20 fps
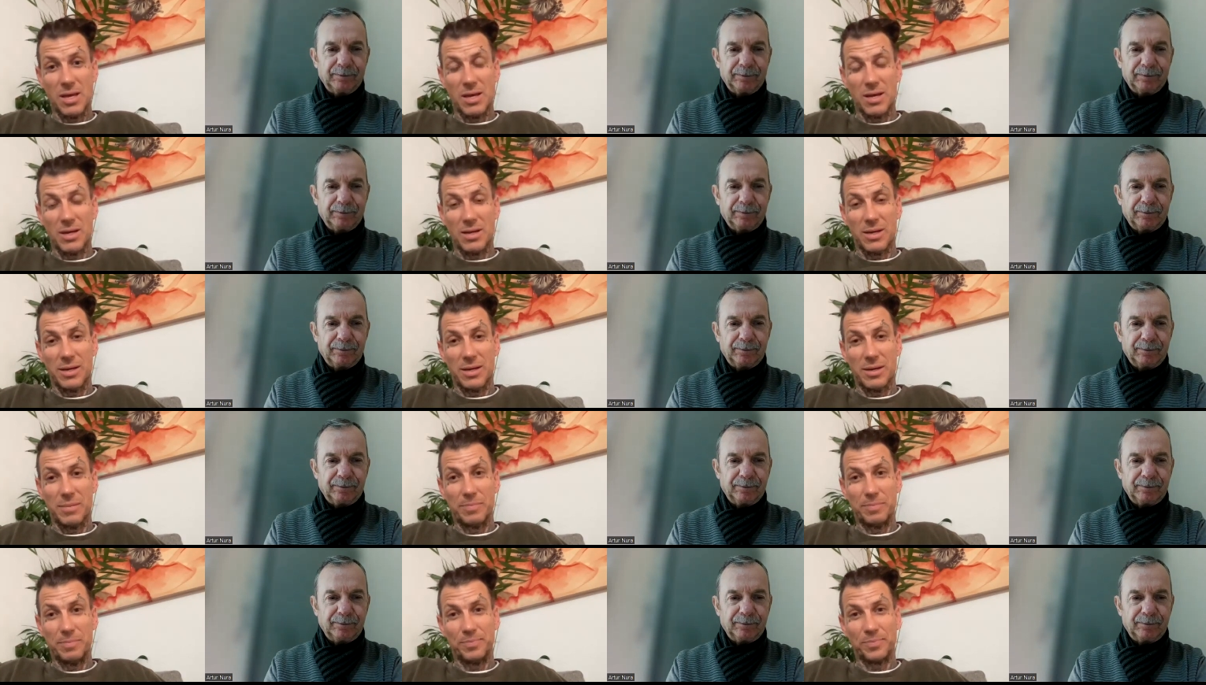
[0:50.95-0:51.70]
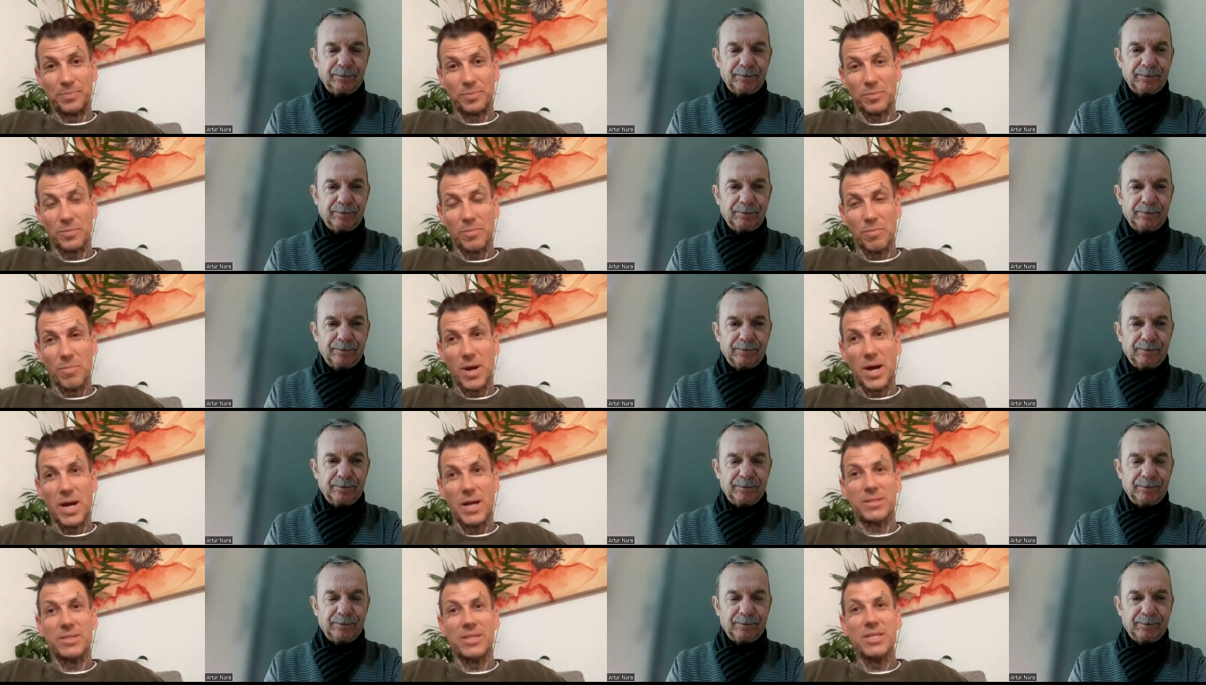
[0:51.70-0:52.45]
Speaker 1: Um,
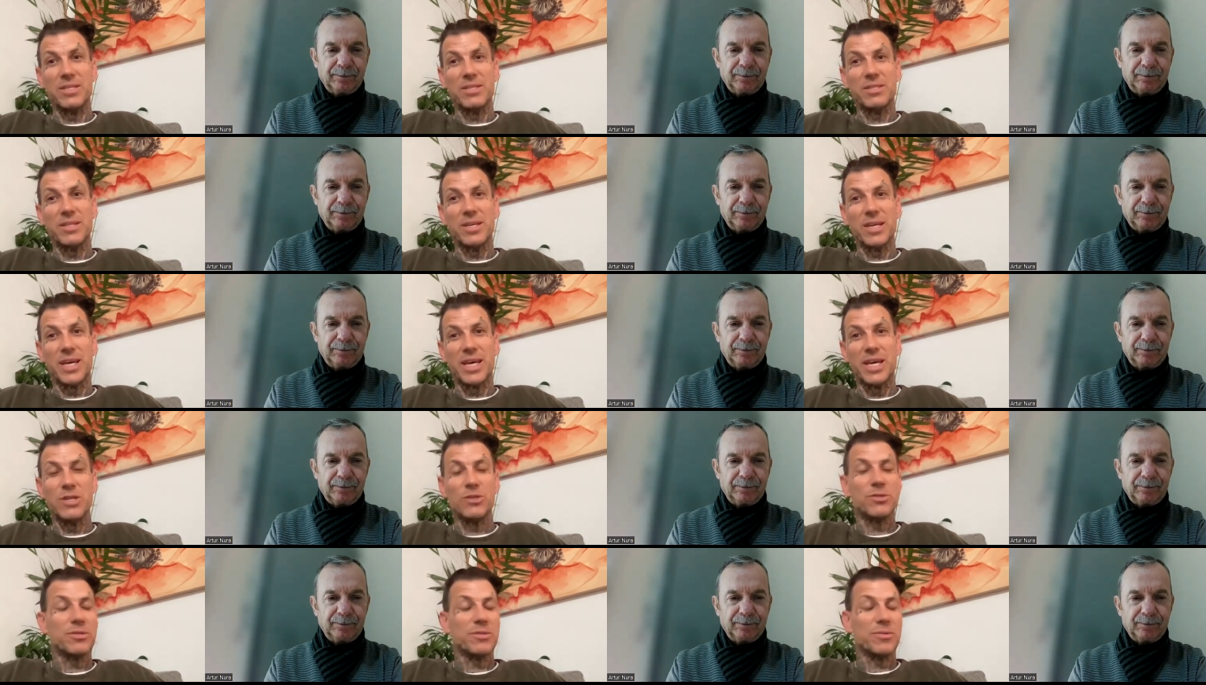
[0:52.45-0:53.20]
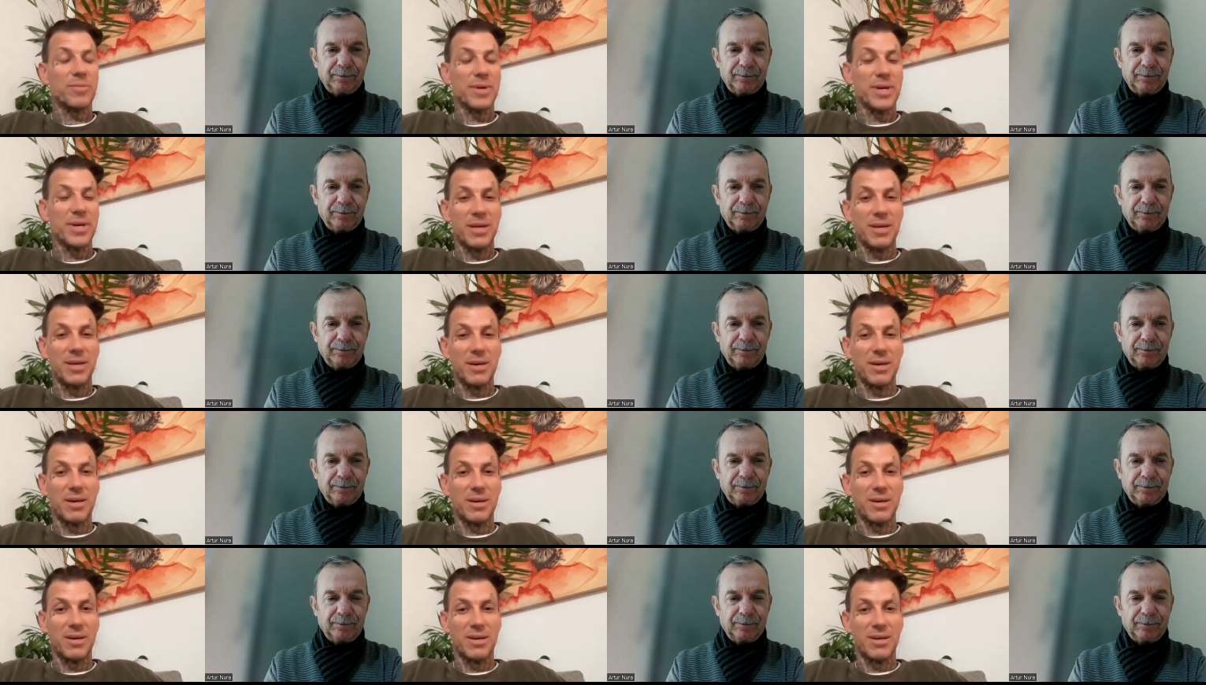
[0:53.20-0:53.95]
my artistic history
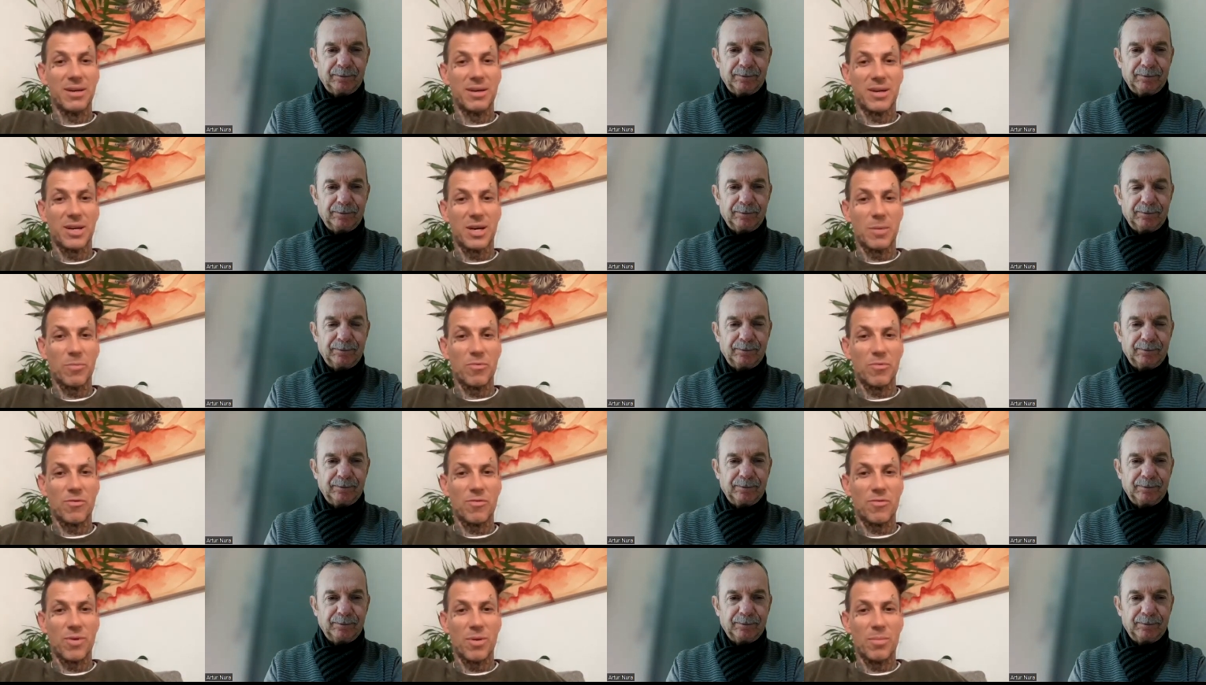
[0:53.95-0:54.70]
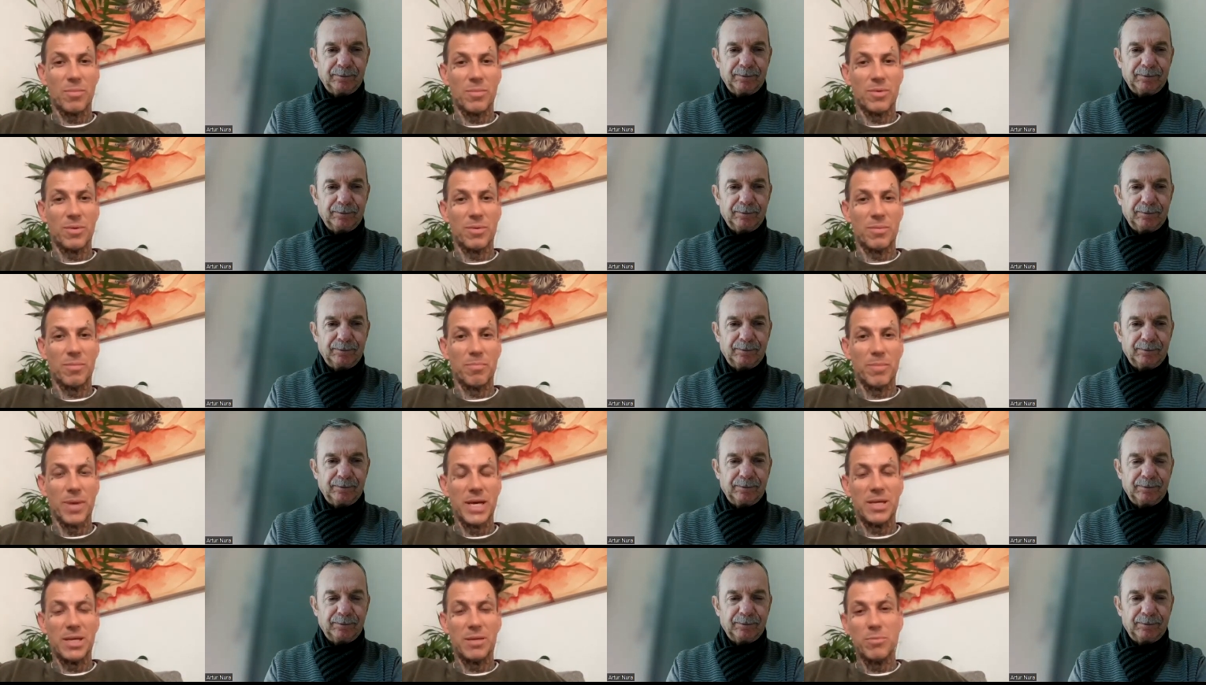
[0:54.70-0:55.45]
uh, comes from
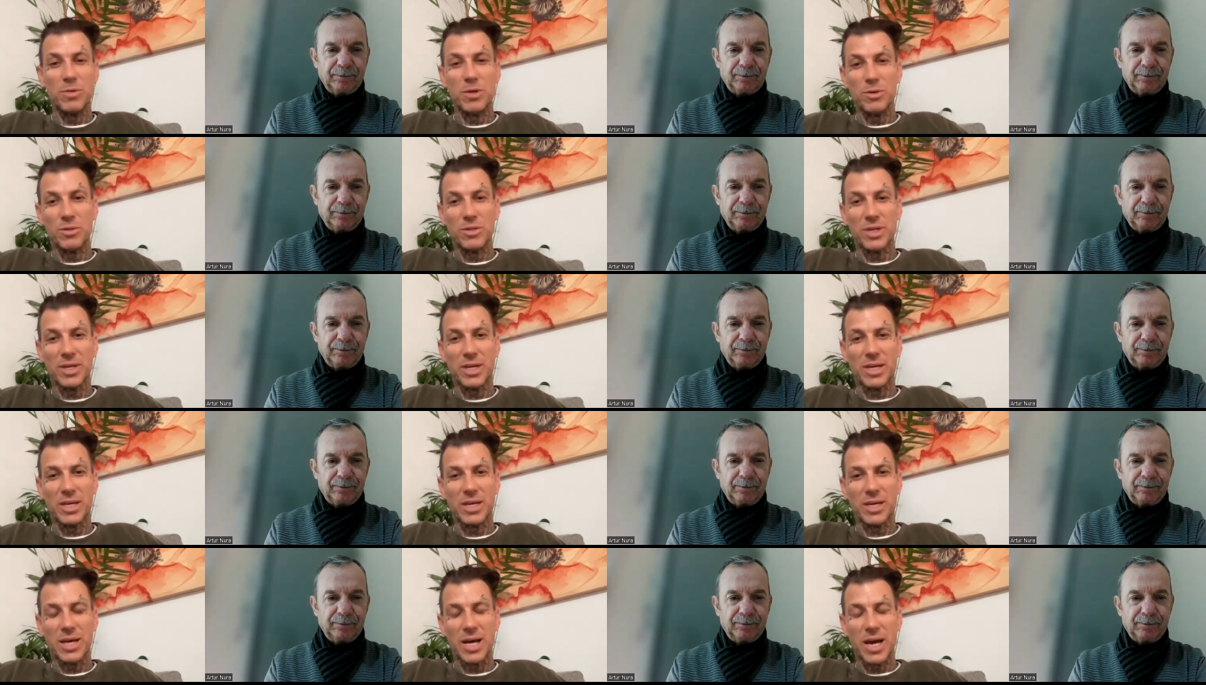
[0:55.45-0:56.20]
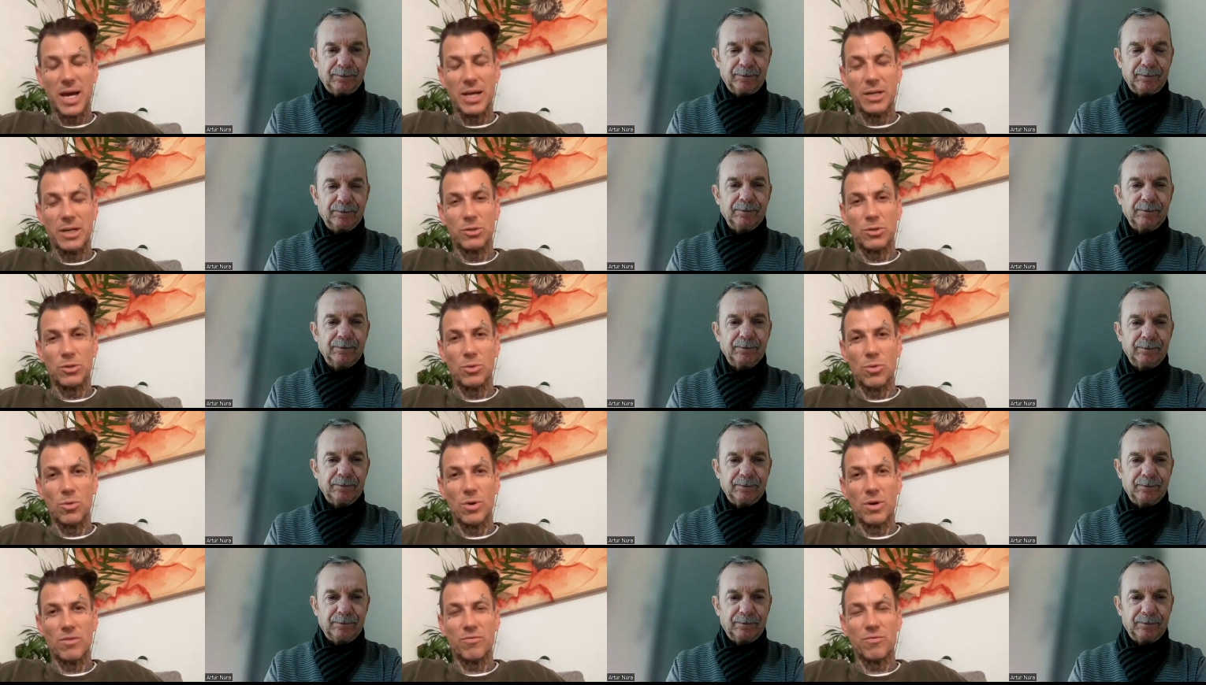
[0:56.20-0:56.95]
making music. I
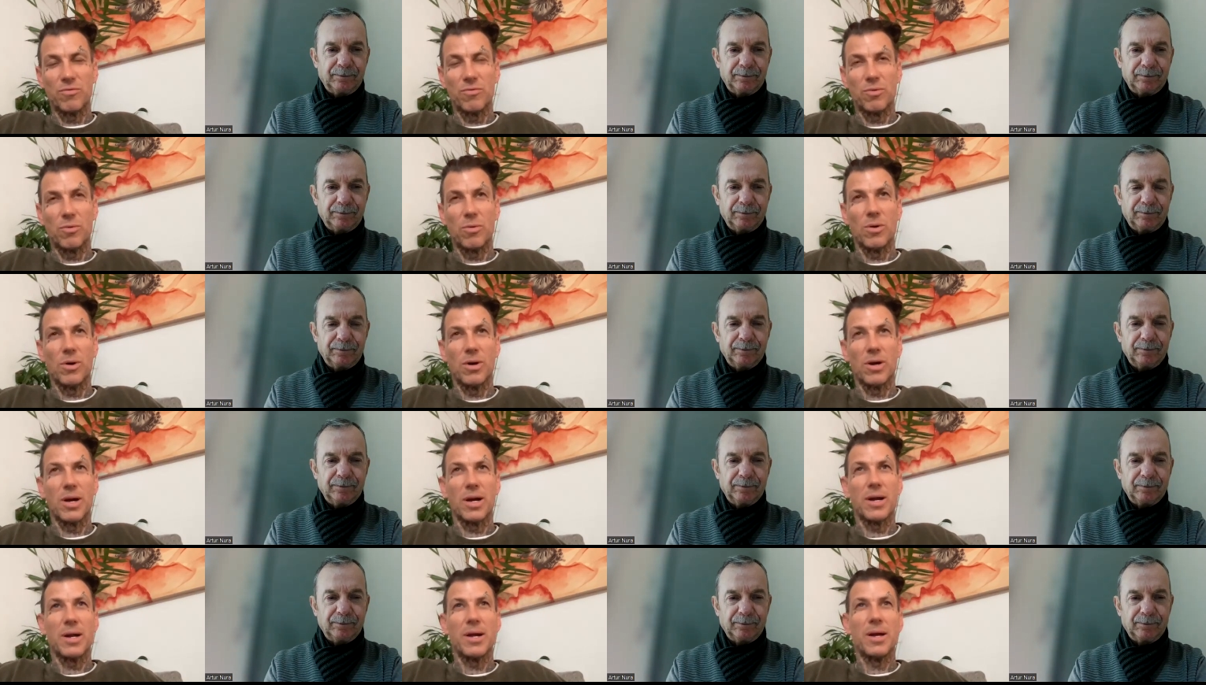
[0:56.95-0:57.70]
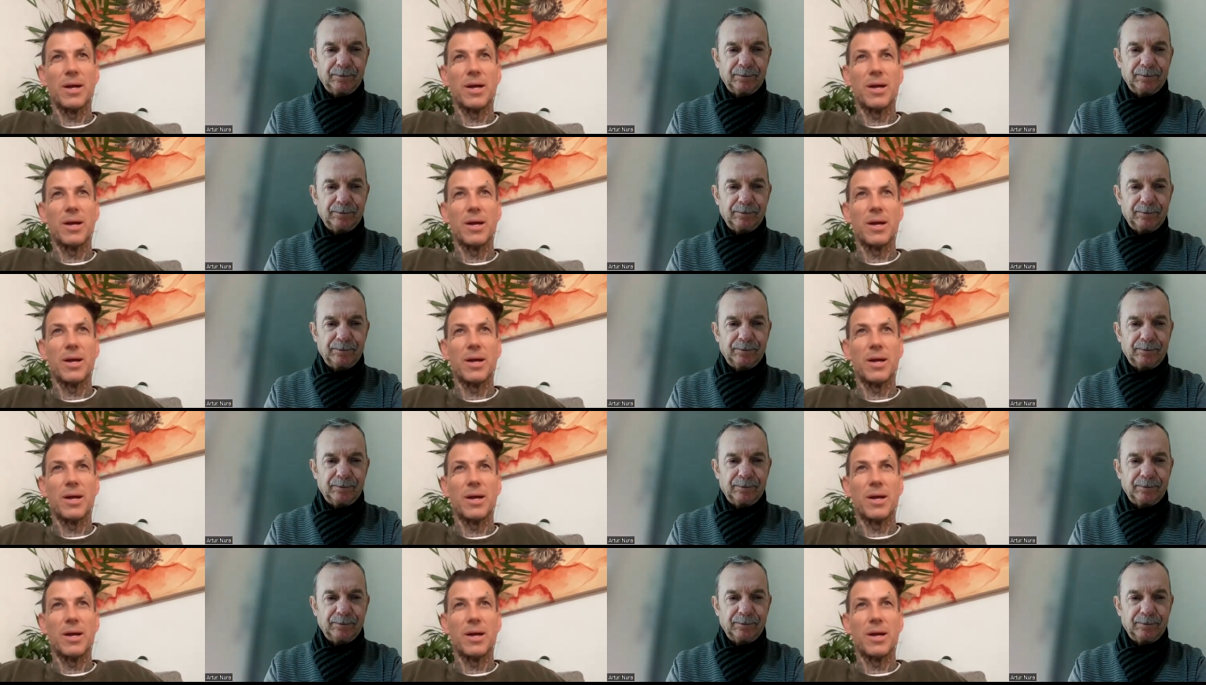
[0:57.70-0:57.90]
toured for